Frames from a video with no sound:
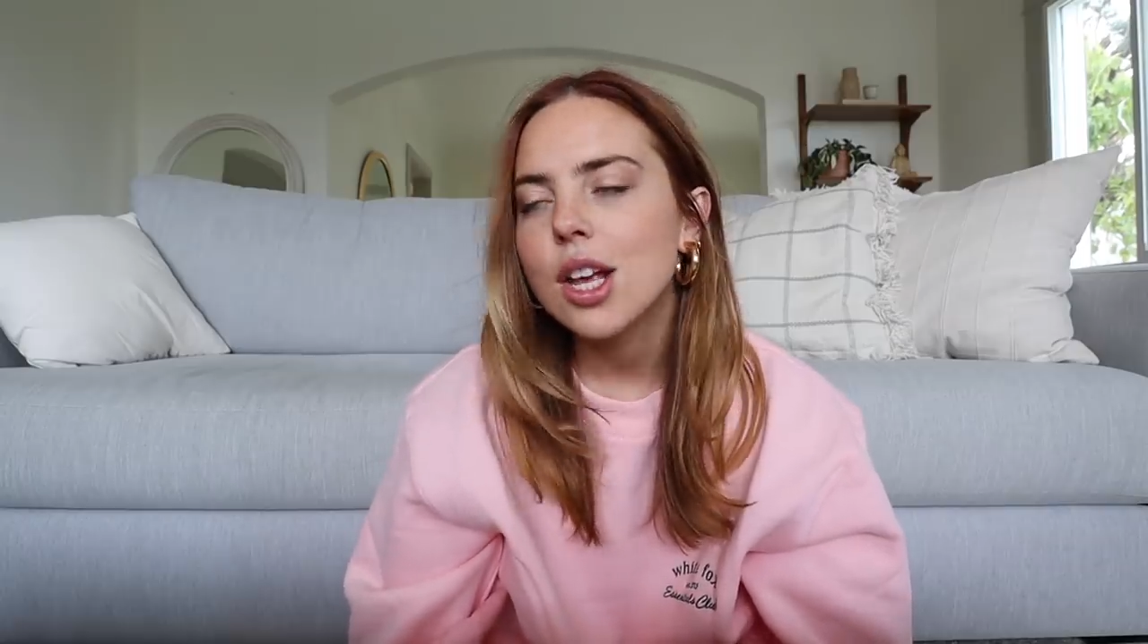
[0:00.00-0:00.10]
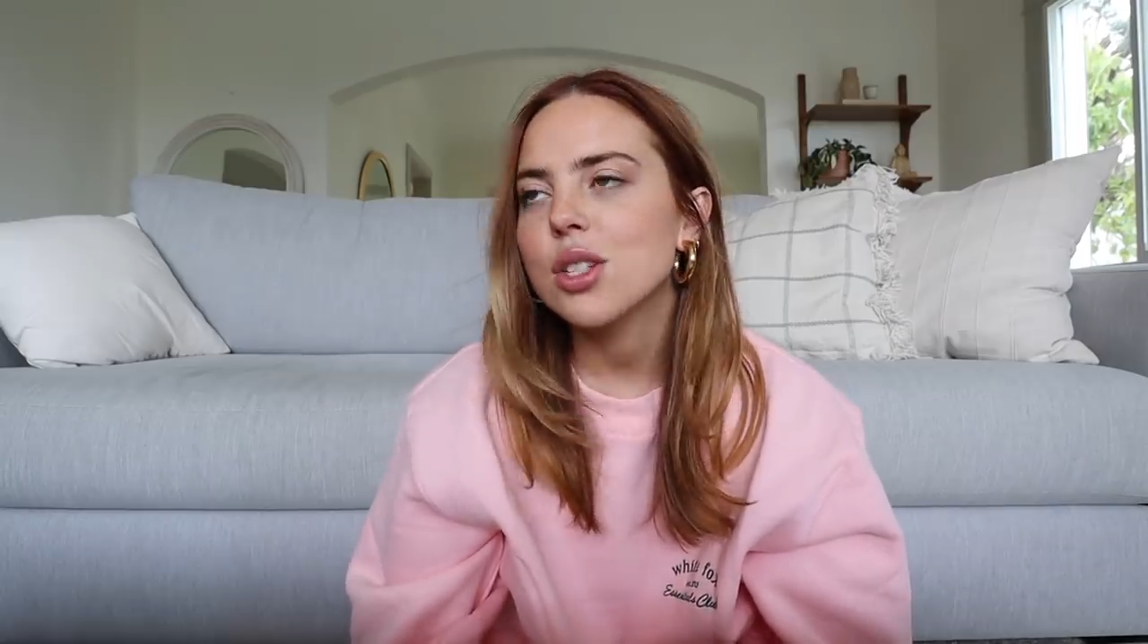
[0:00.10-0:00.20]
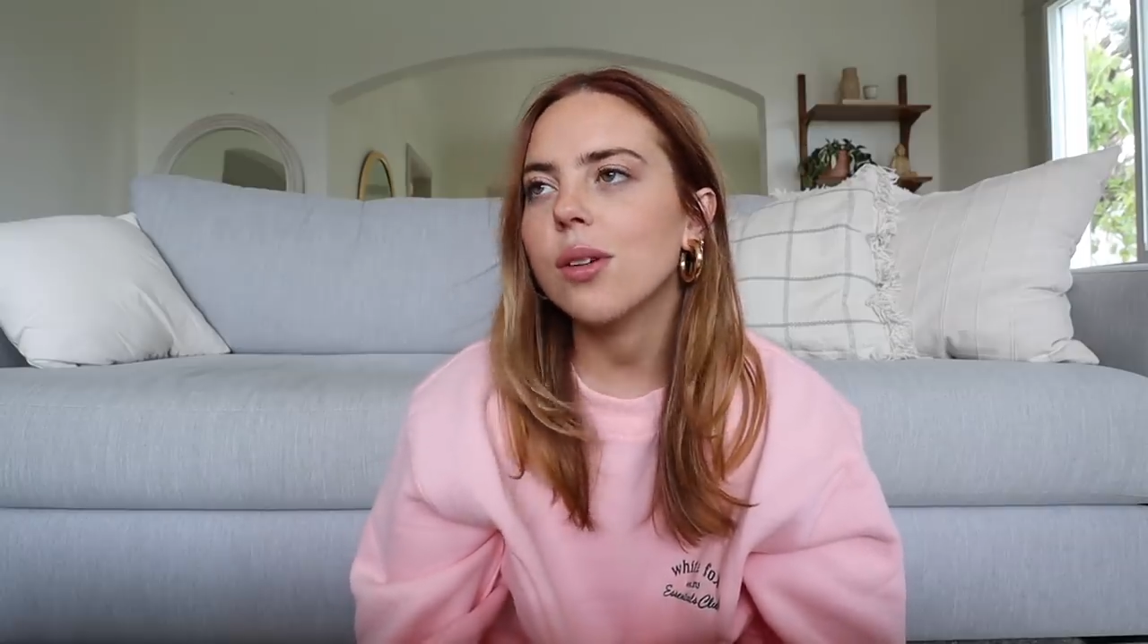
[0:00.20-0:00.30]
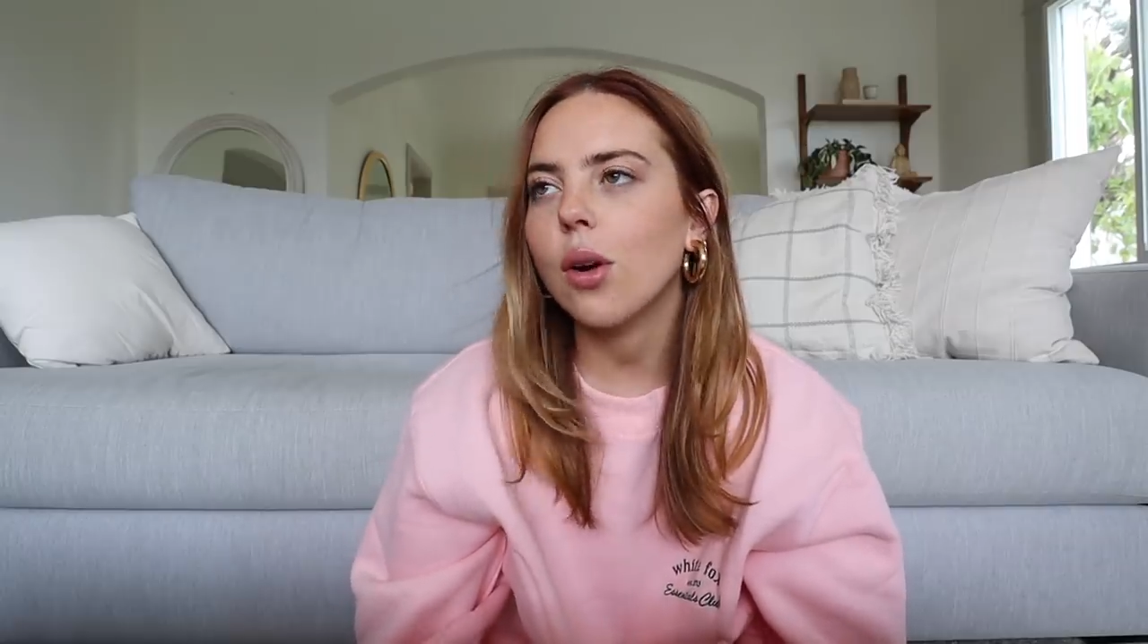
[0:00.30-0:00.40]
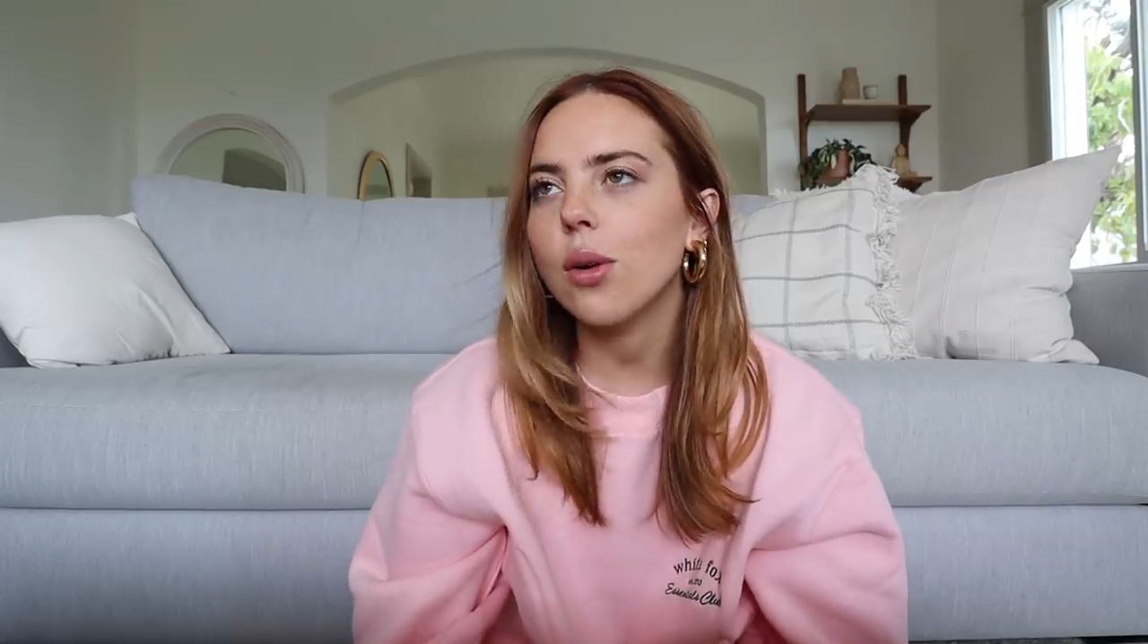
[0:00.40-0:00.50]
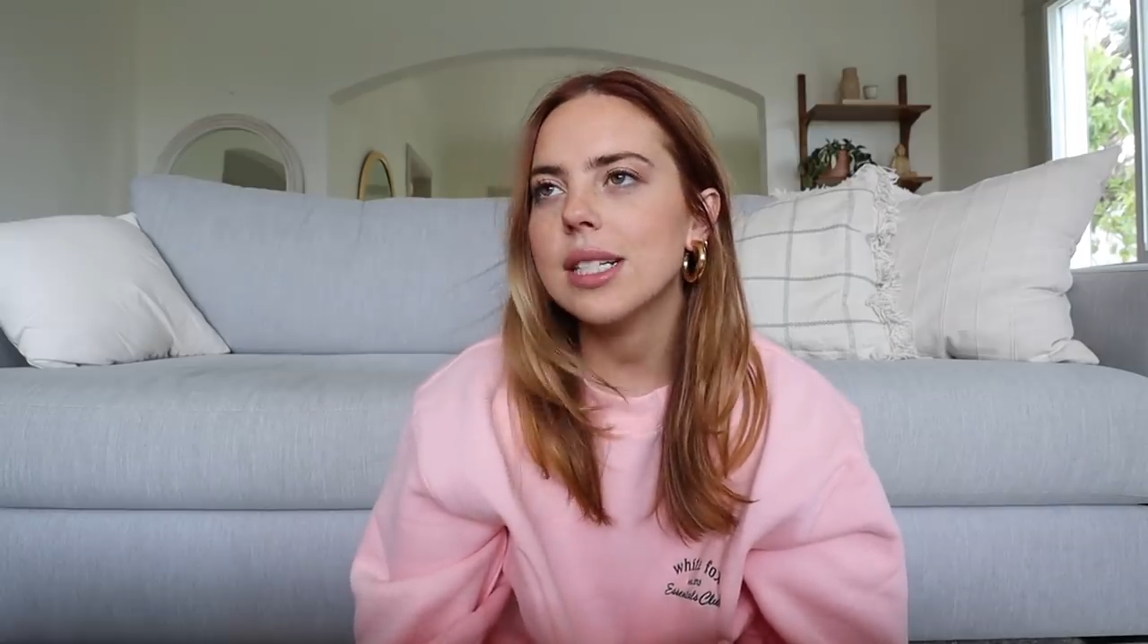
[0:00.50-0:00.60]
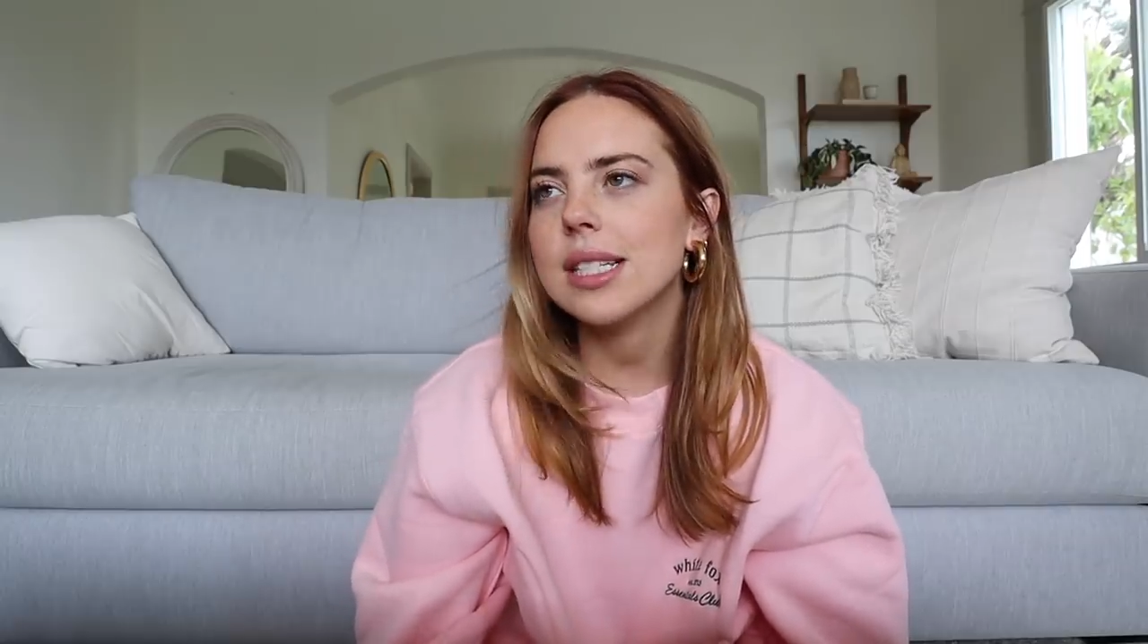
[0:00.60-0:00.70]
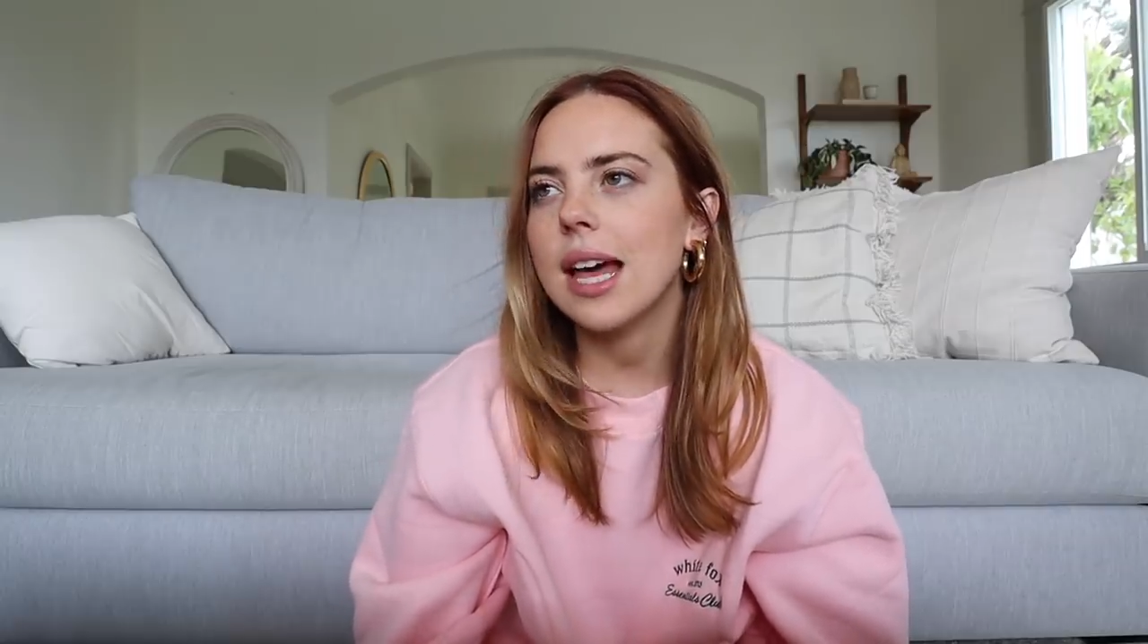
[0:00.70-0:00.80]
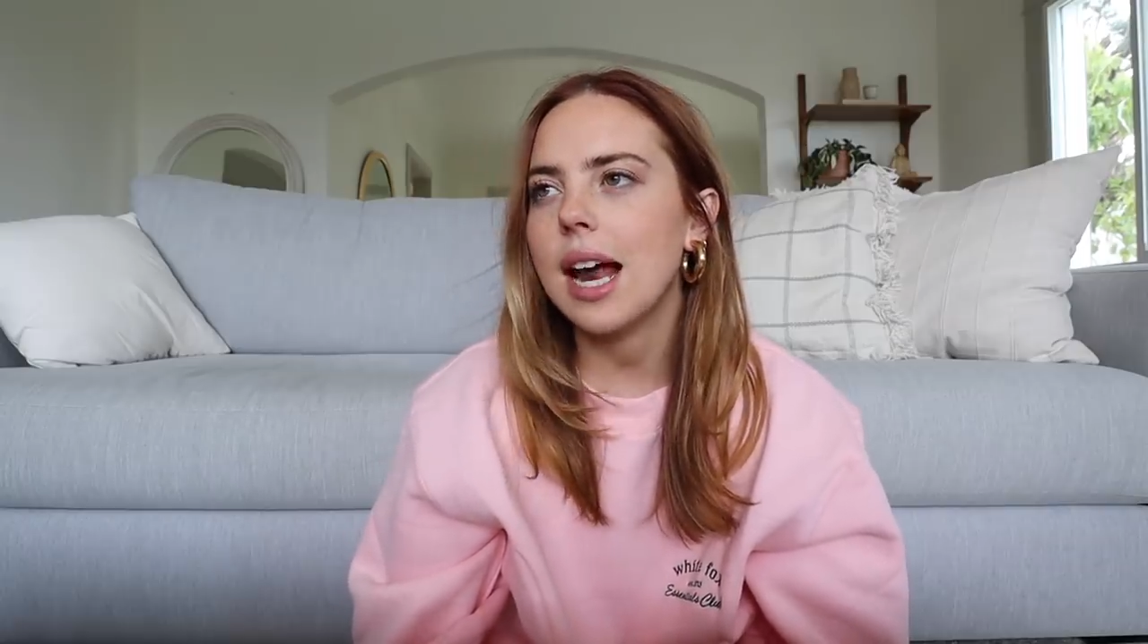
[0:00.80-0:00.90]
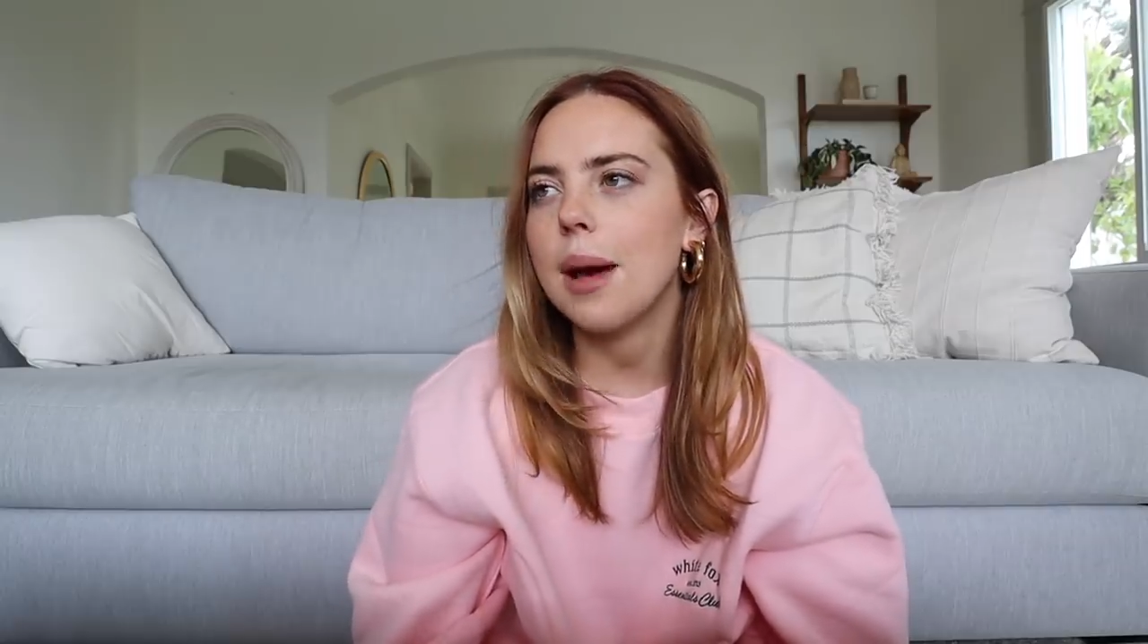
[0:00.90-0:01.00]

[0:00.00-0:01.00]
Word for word: So I've always said